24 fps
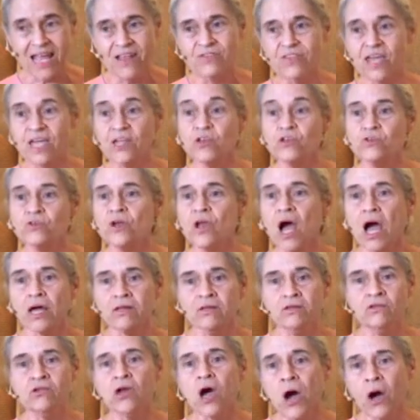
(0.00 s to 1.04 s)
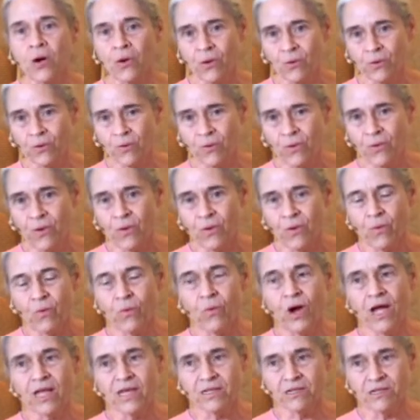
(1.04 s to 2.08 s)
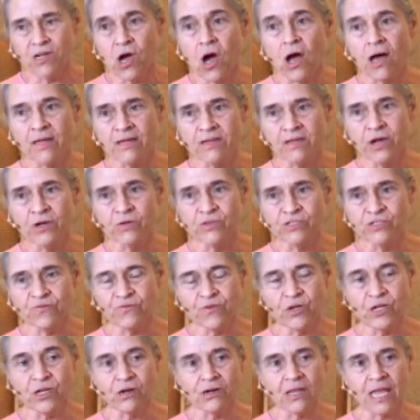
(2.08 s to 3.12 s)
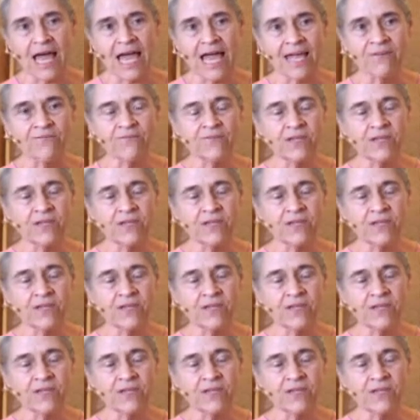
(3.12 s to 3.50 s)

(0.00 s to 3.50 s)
They do not know what God knows for your life.